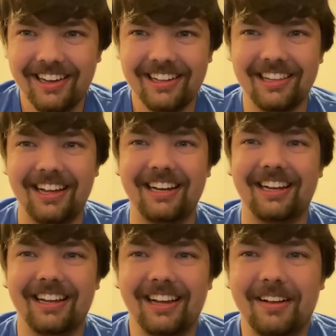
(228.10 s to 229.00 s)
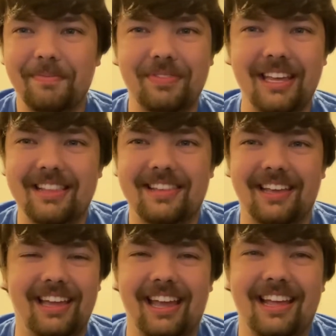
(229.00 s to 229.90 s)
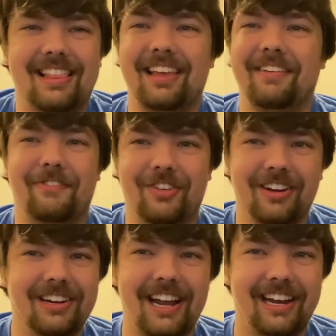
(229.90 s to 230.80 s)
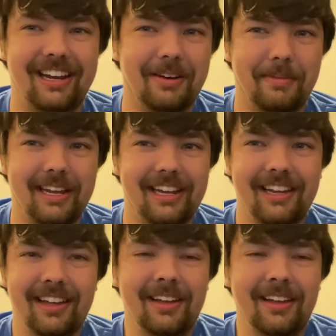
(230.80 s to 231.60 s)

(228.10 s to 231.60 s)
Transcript: Like, it's infuriating to me,